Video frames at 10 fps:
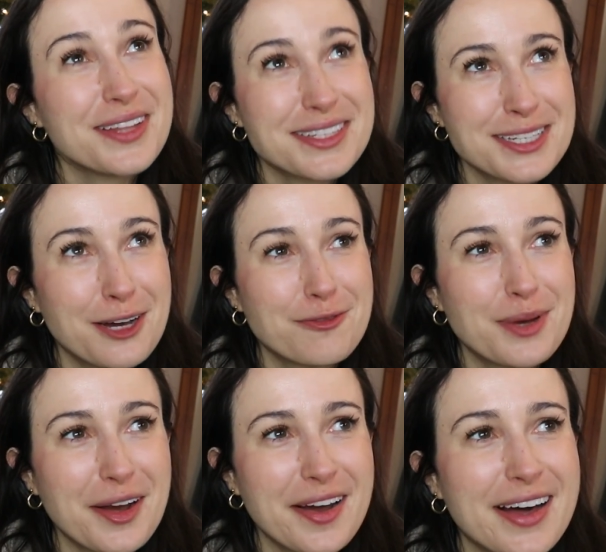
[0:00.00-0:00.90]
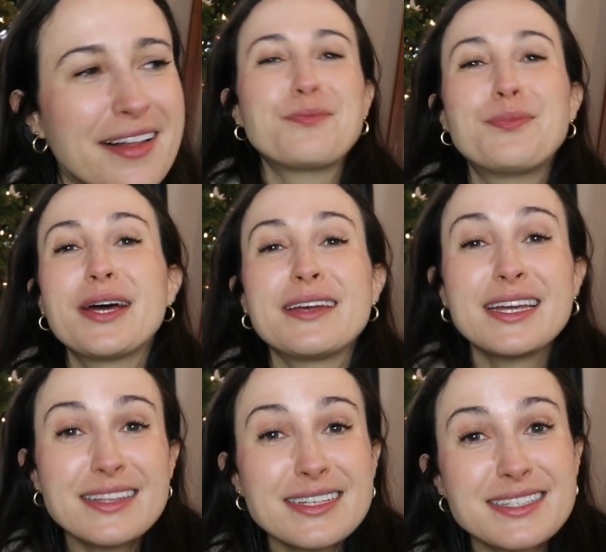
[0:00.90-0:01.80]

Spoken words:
That's enough, Marielle. But needless